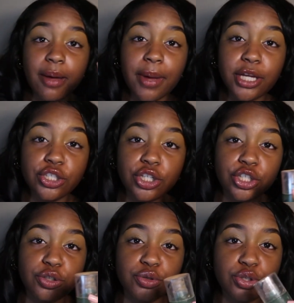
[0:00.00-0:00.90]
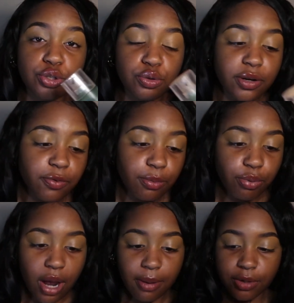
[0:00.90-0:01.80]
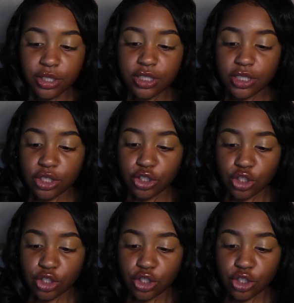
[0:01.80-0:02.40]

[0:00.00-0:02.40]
I'm actually going to use two different primers.